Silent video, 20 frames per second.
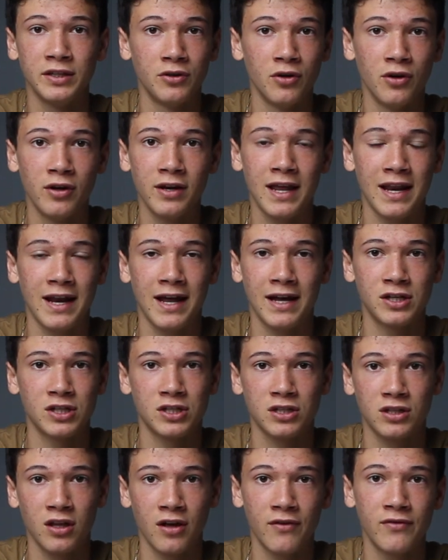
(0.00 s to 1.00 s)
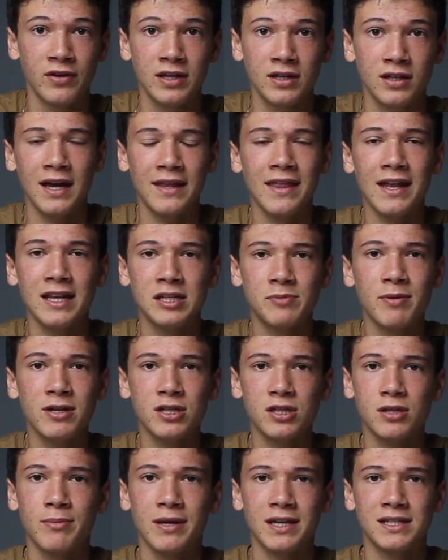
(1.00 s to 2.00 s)
good and I just love it. And that
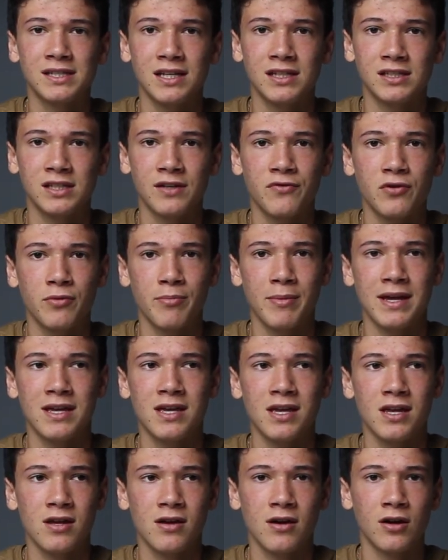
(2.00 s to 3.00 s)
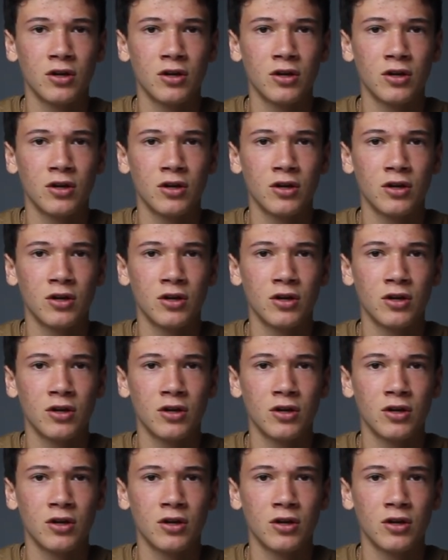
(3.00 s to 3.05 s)
especially makes sense if you're making